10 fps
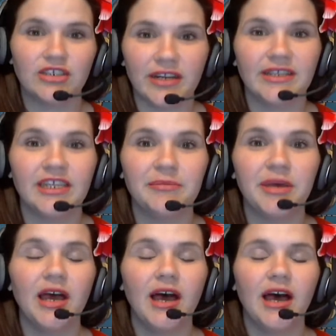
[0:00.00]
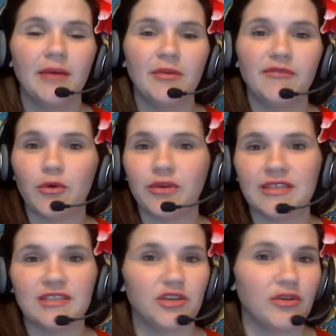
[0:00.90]
I try to keep it
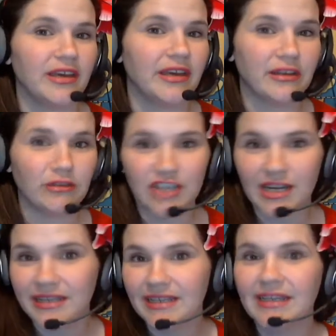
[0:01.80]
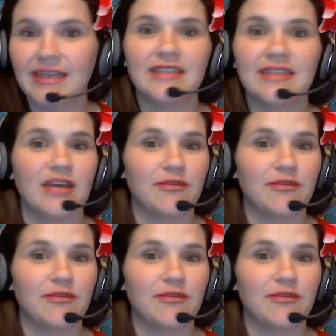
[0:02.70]
focused, the energetic kids.